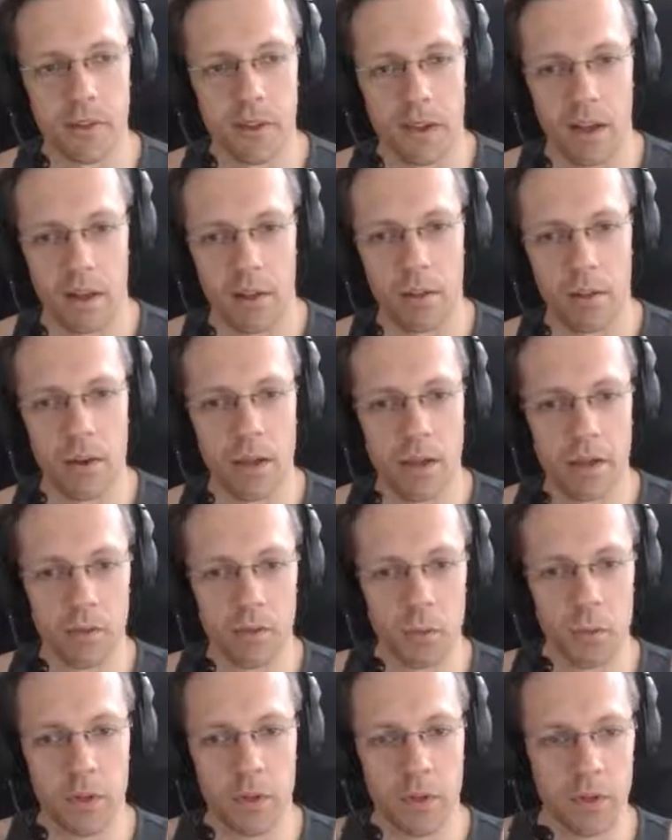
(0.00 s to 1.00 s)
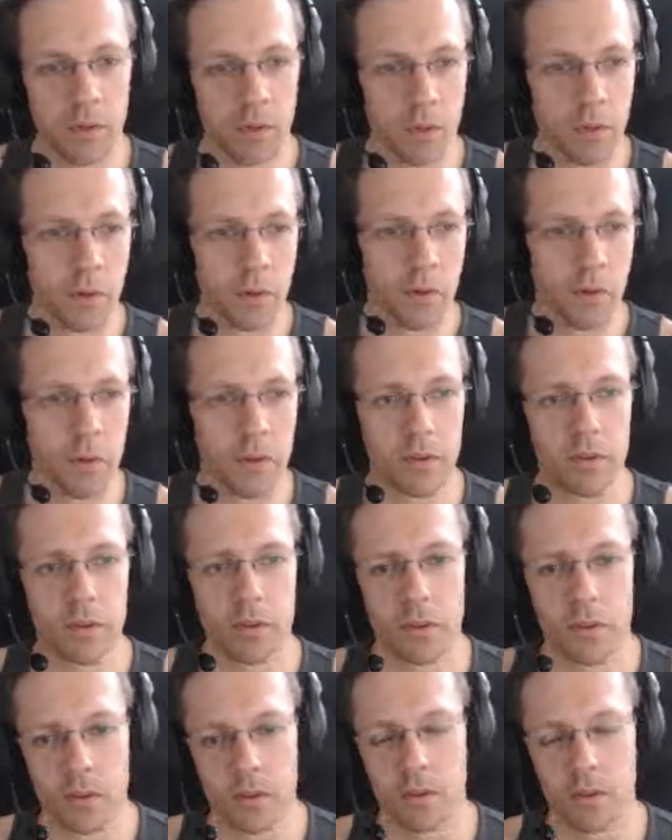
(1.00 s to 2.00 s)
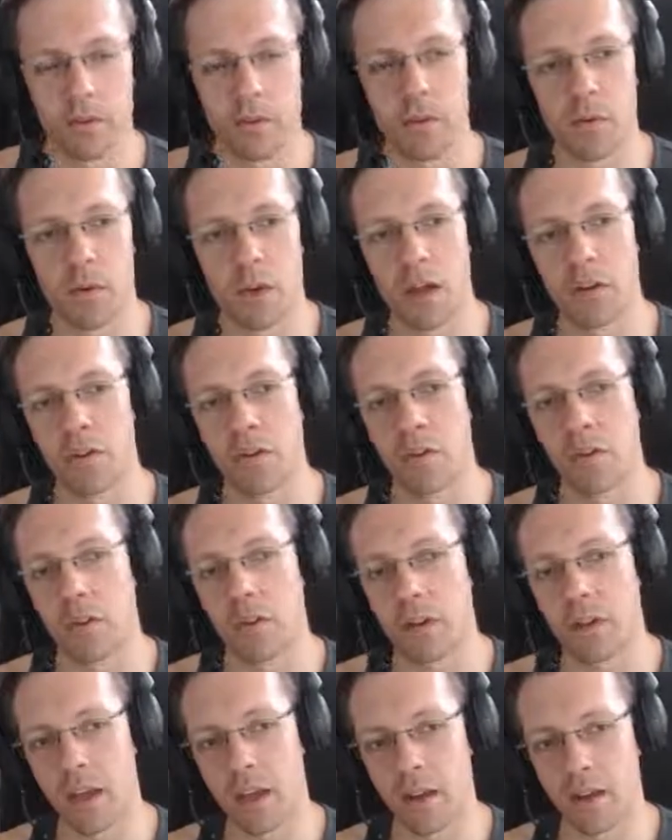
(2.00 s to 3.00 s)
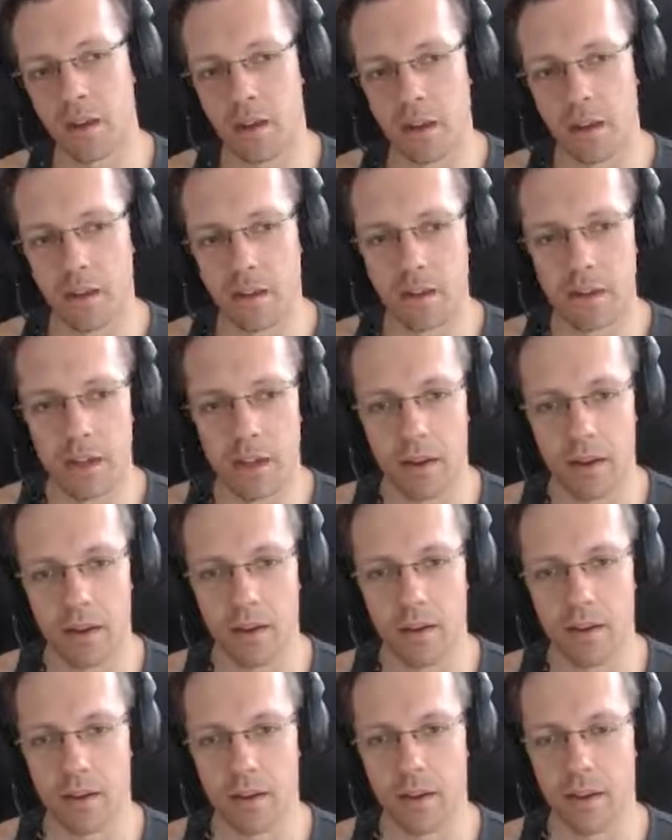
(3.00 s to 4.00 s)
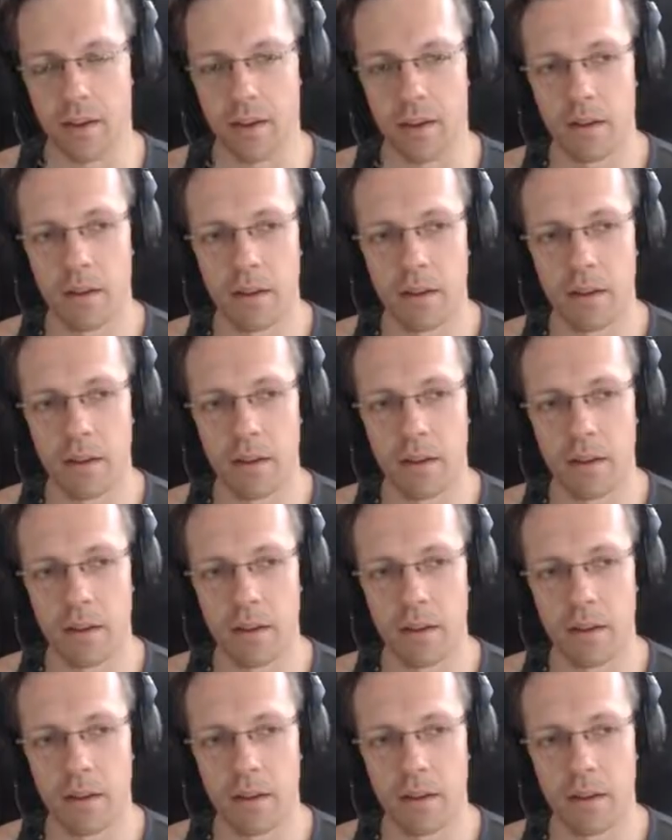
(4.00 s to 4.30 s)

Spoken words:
And the next week you increase the variations again and again and again.